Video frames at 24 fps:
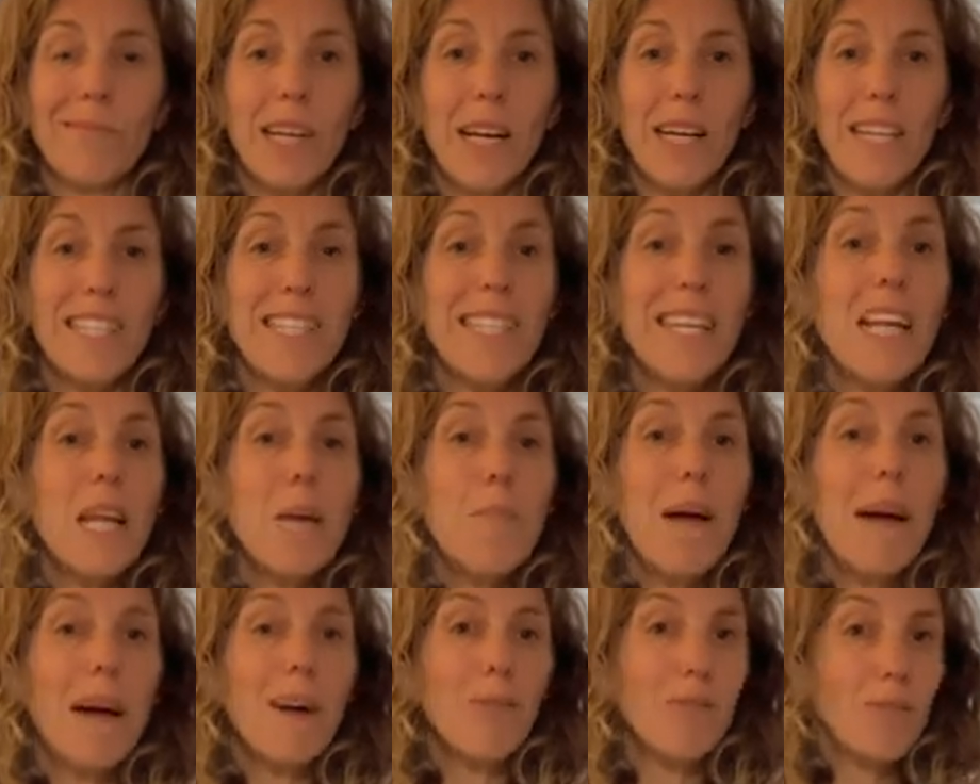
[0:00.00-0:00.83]
until
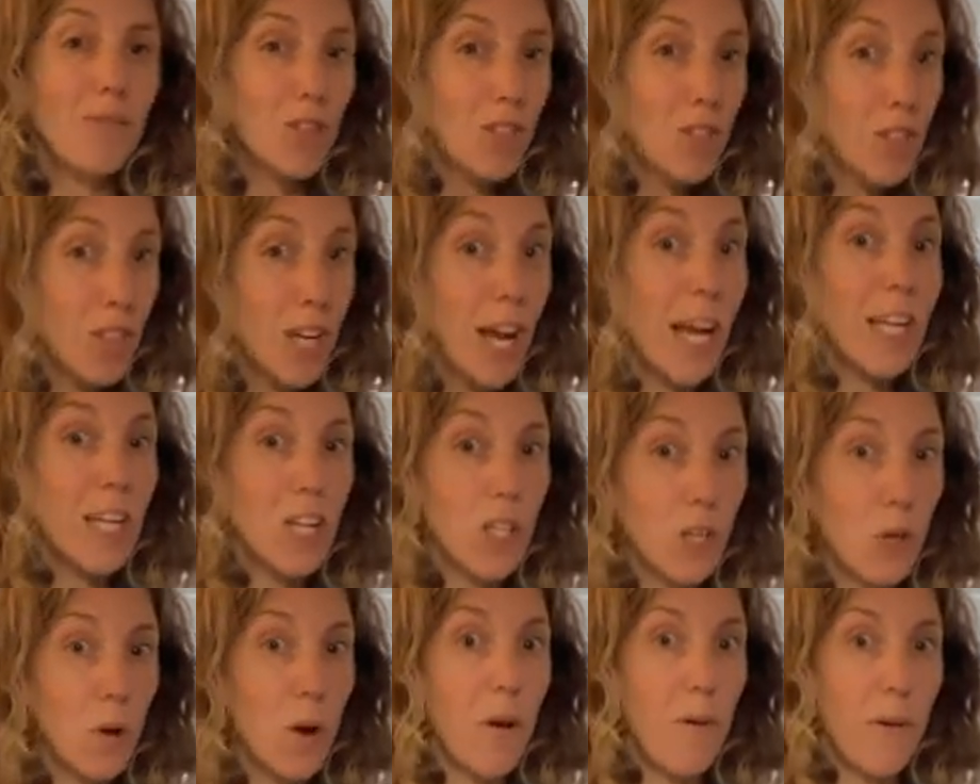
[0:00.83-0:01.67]
about
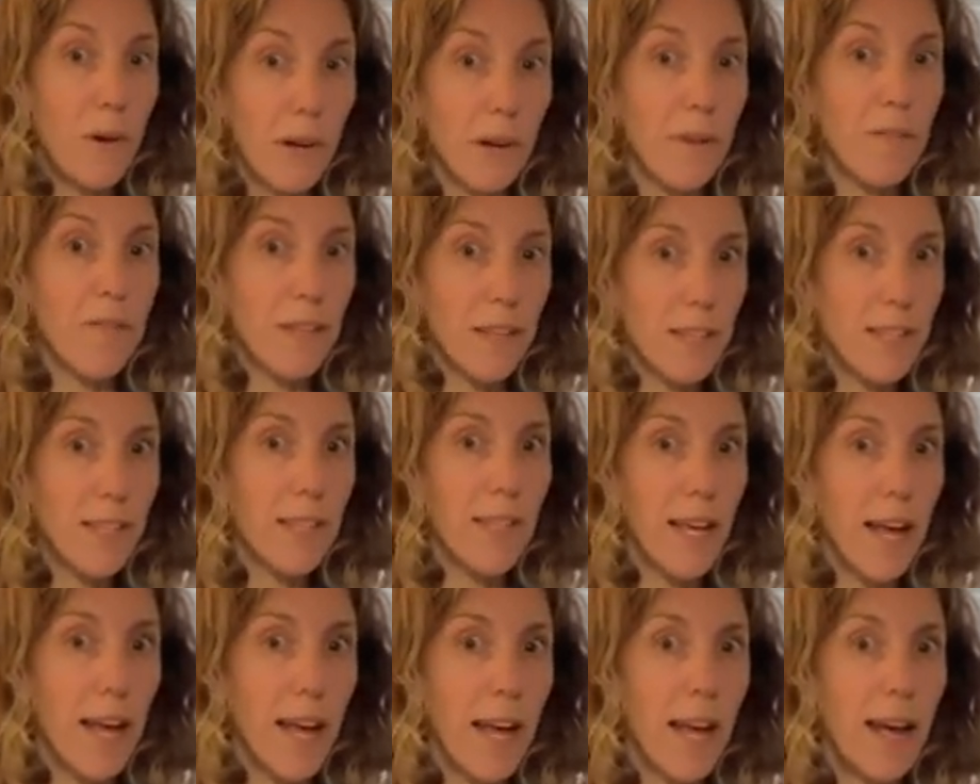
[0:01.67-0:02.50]
January of this
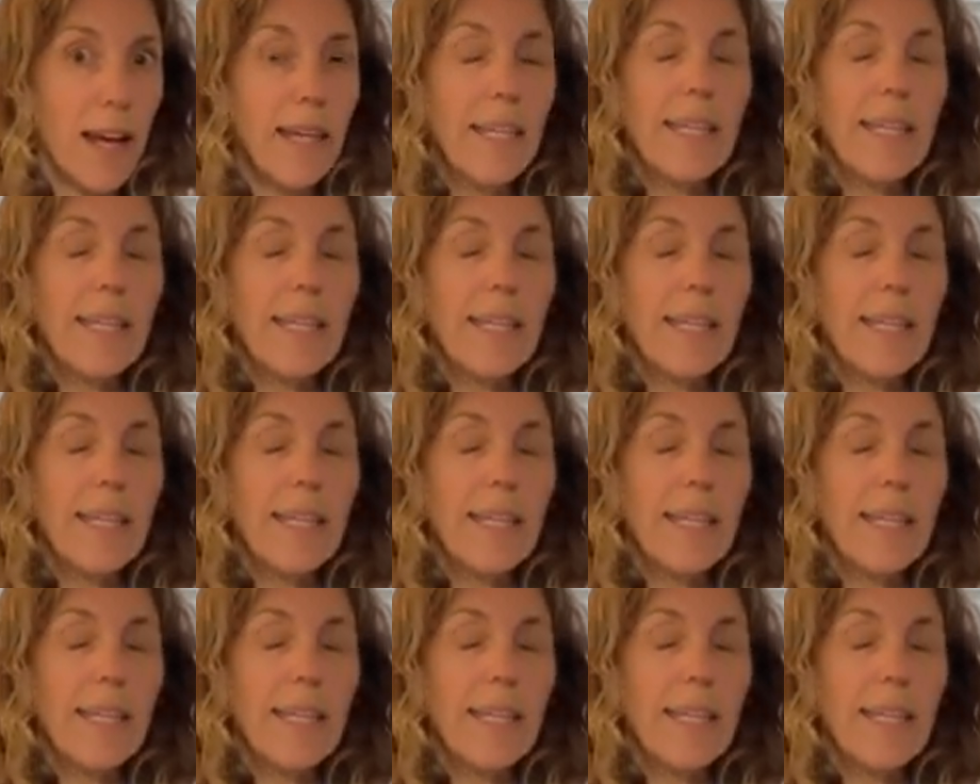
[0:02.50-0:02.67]
year.